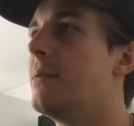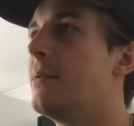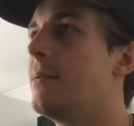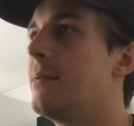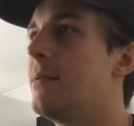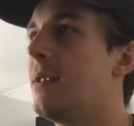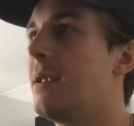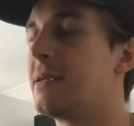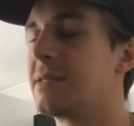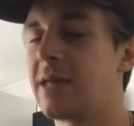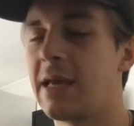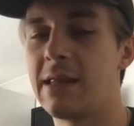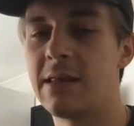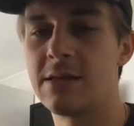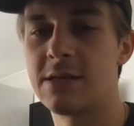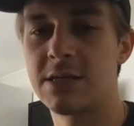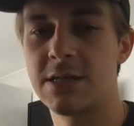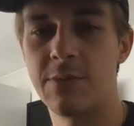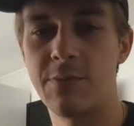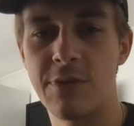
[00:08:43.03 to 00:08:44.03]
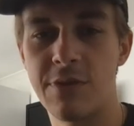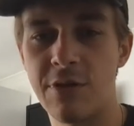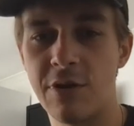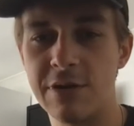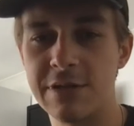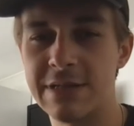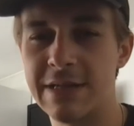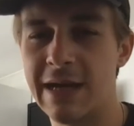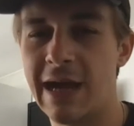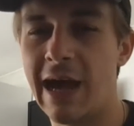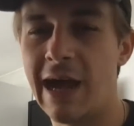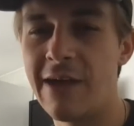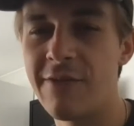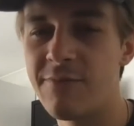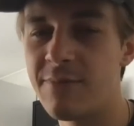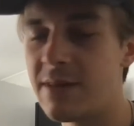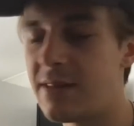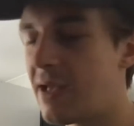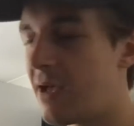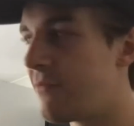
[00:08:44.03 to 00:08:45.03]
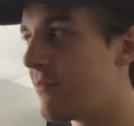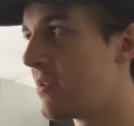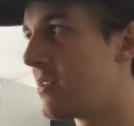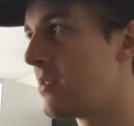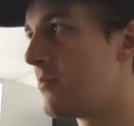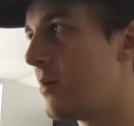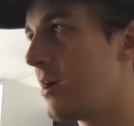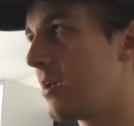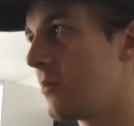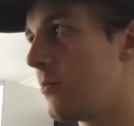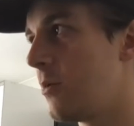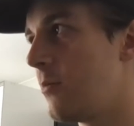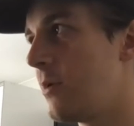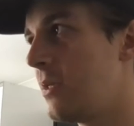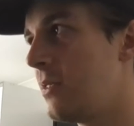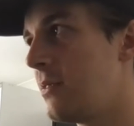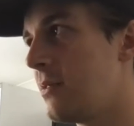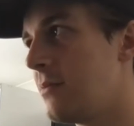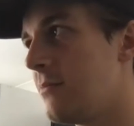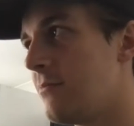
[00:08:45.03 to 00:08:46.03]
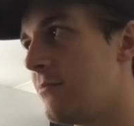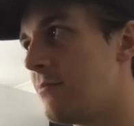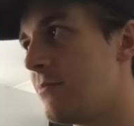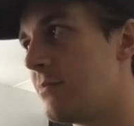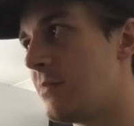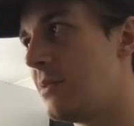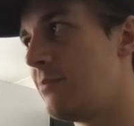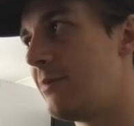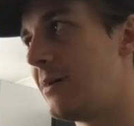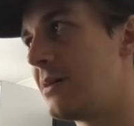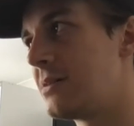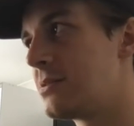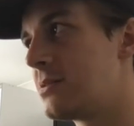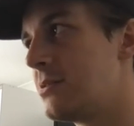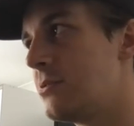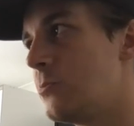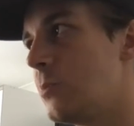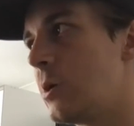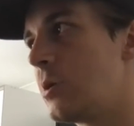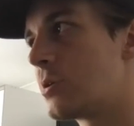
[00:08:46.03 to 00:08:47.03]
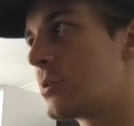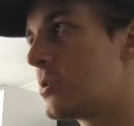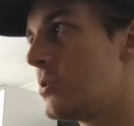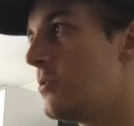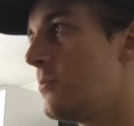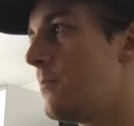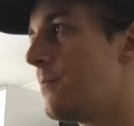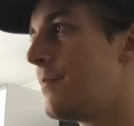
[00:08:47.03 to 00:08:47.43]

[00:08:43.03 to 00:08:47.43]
that's kind of some thoughts that I've been having in the back of my mind the past week or so.